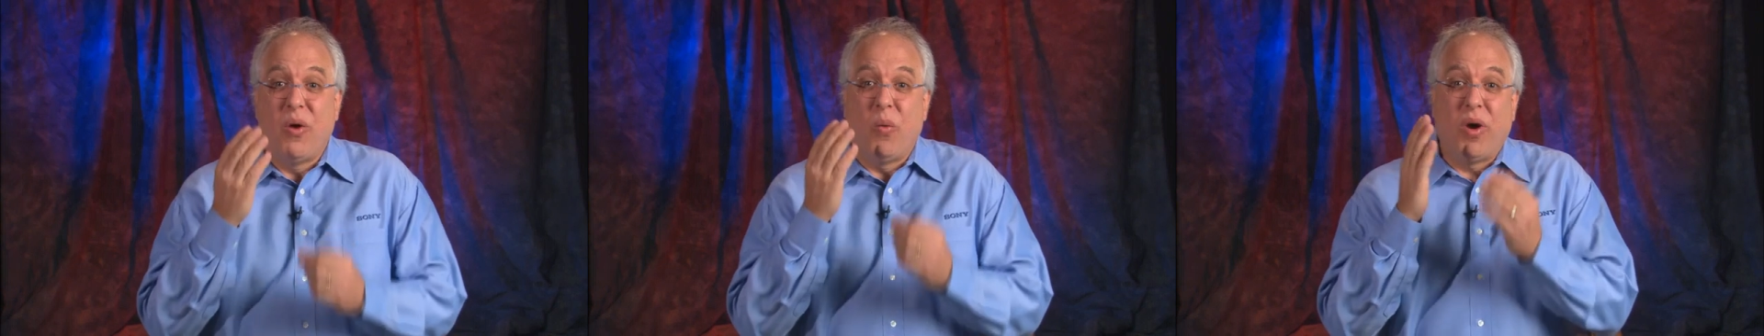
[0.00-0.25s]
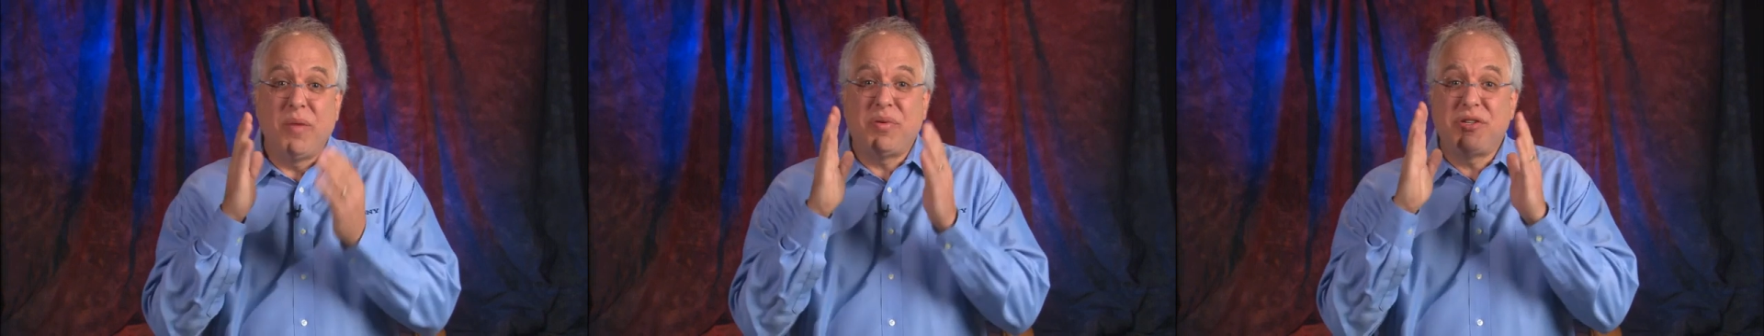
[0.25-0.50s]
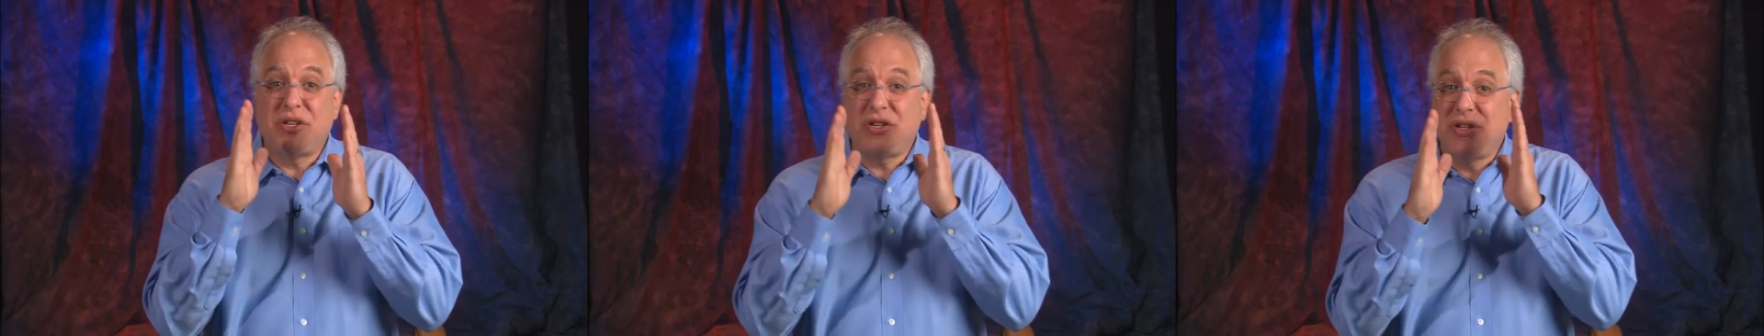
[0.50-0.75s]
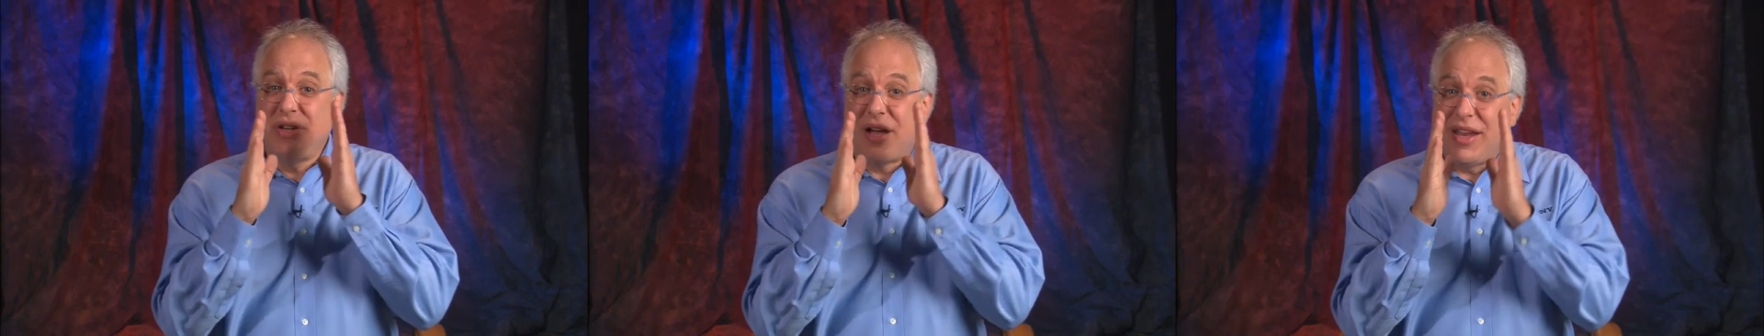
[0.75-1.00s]
one
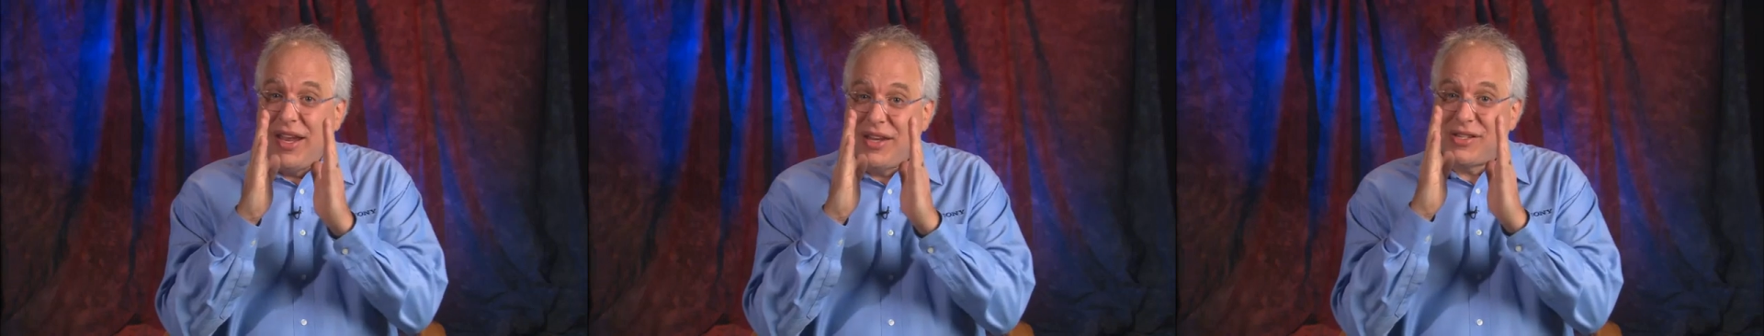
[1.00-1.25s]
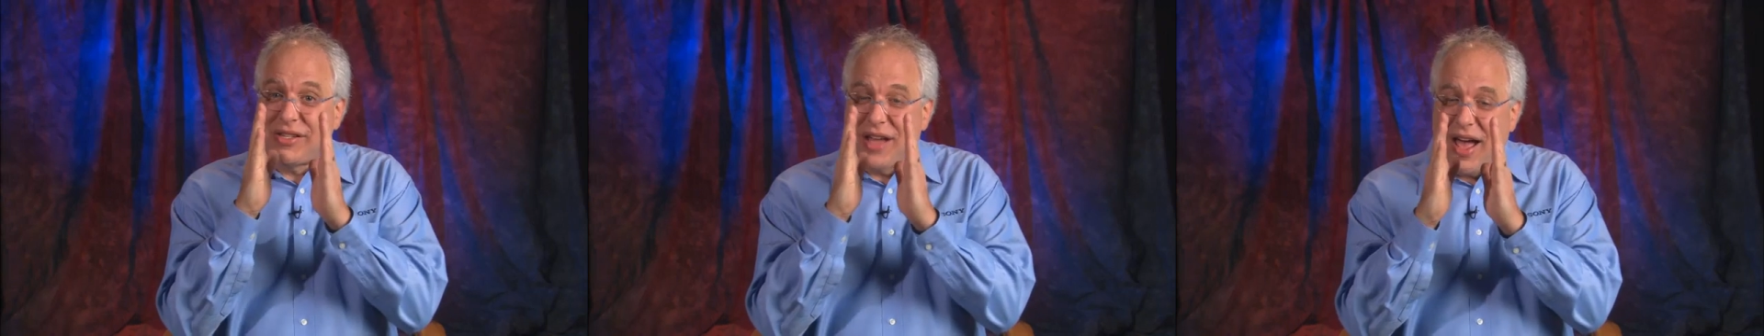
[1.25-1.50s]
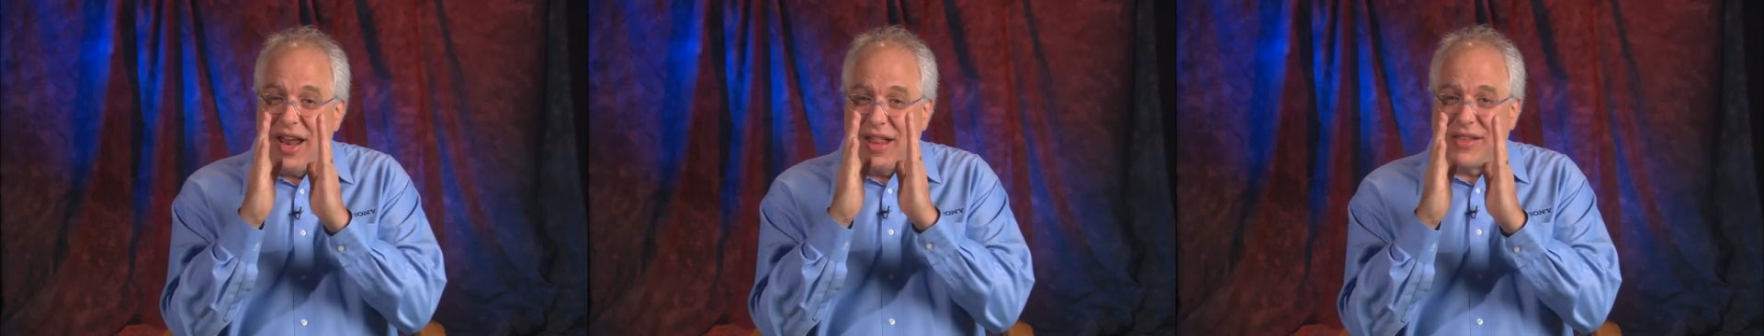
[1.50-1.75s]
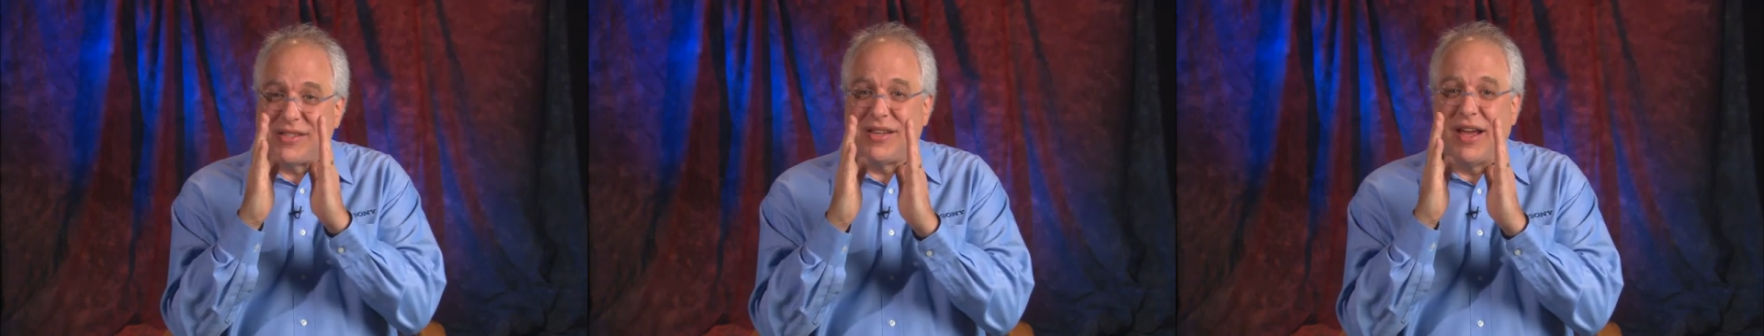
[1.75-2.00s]
positioned on each side of
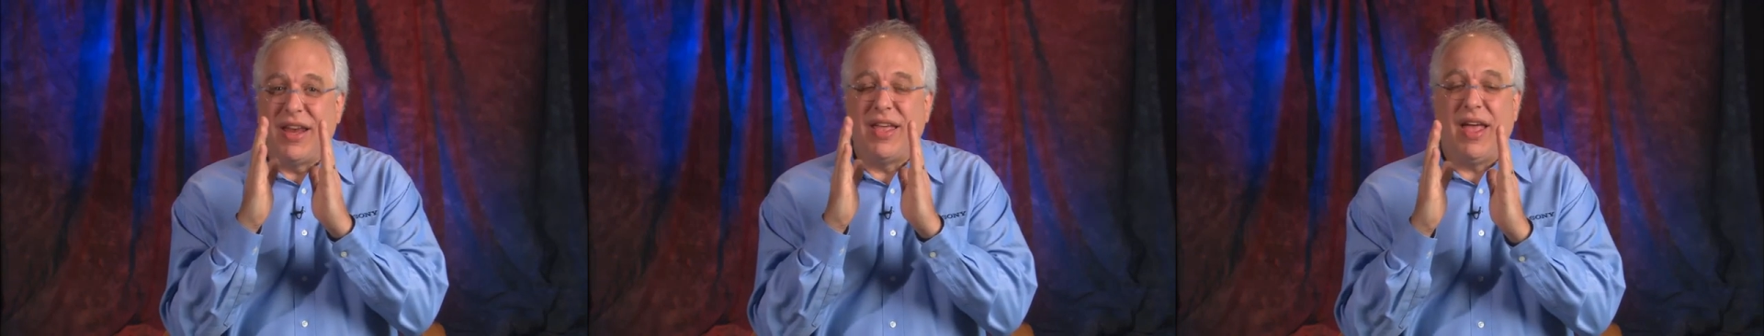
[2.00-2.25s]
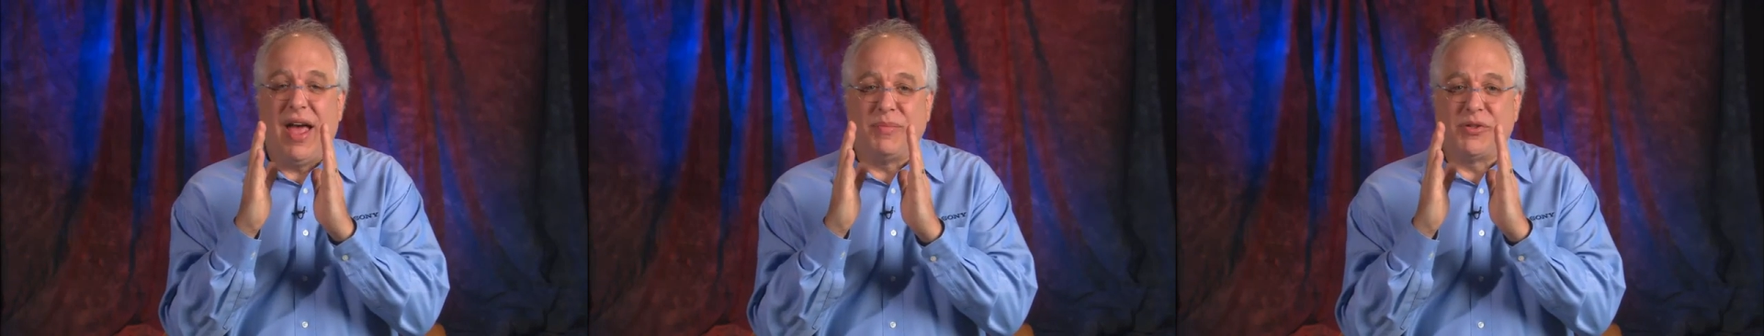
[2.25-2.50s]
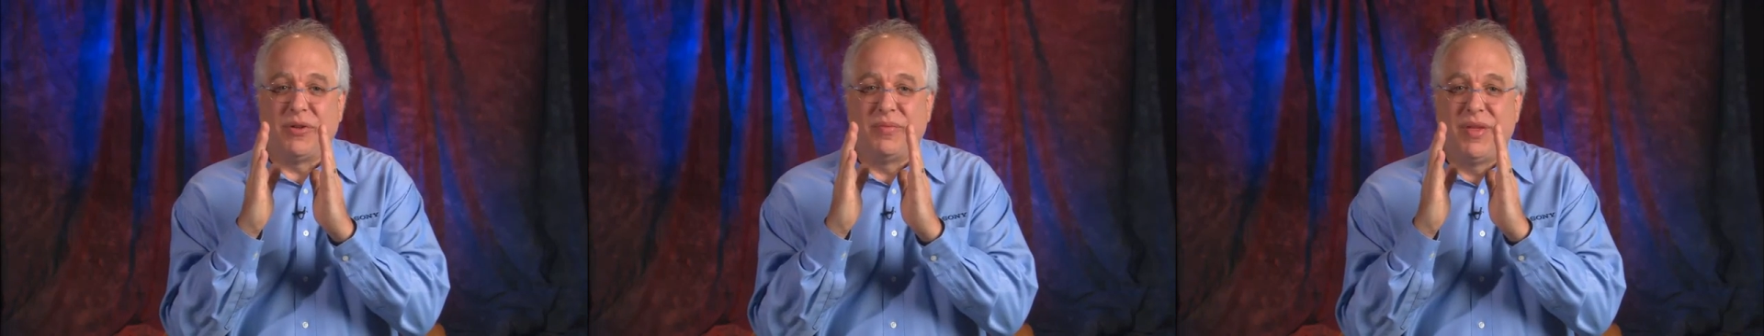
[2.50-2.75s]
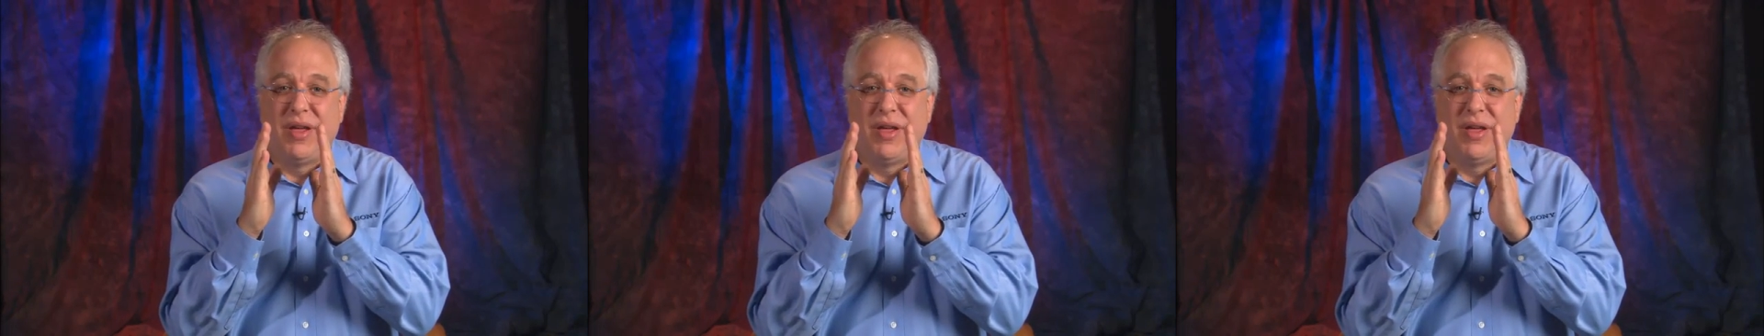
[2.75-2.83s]
this tiny capsule.